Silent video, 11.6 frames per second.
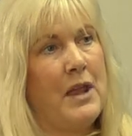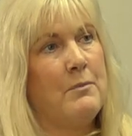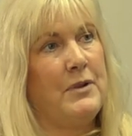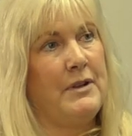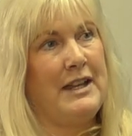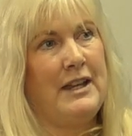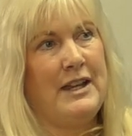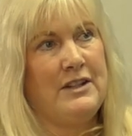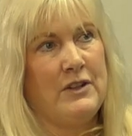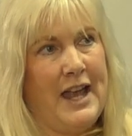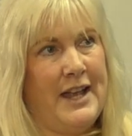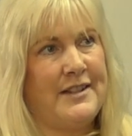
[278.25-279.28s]
But
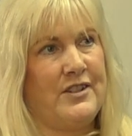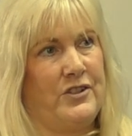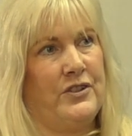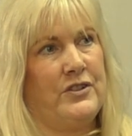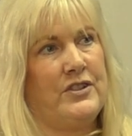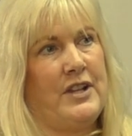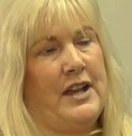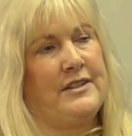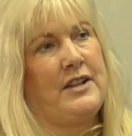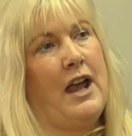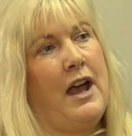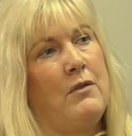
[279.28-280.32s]
in essence, that's
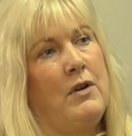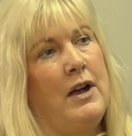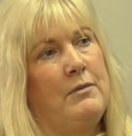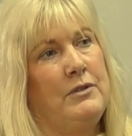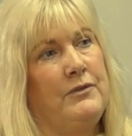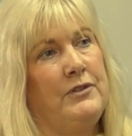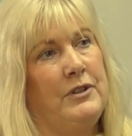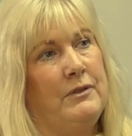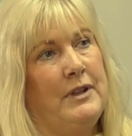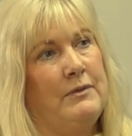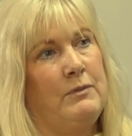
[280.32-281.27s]
how I would view it.